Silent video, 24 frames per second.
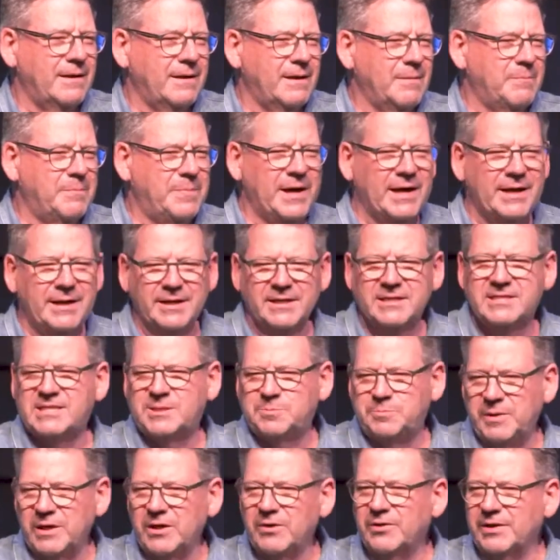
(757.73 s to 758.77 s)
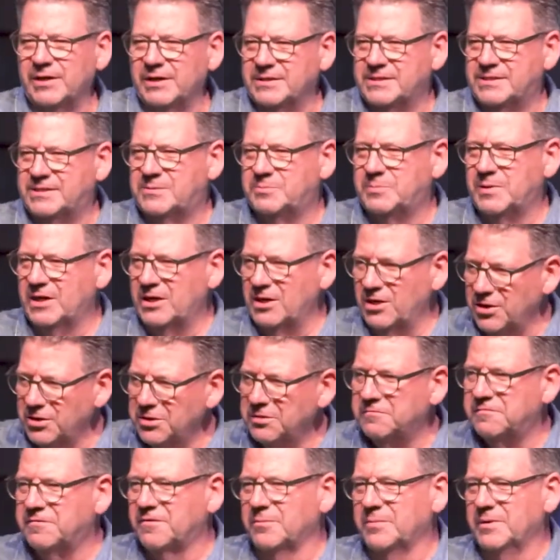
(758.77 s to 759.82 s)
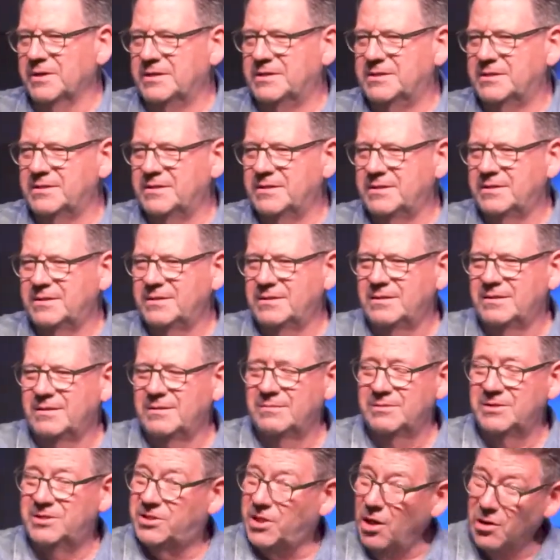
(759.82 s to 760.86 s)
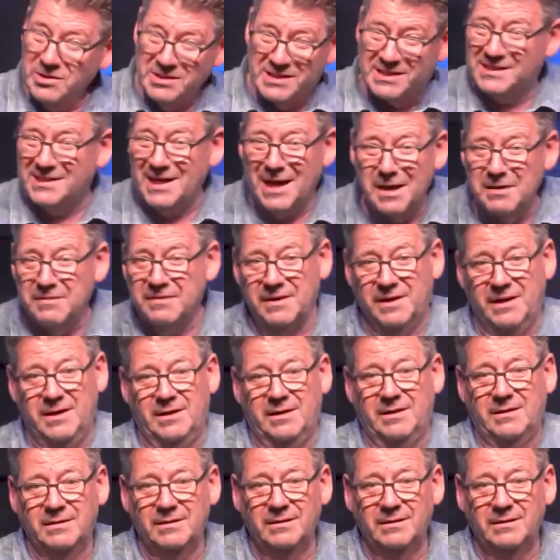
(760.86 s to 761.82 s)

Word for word: a bad experience, but learn from it. Don't stay there.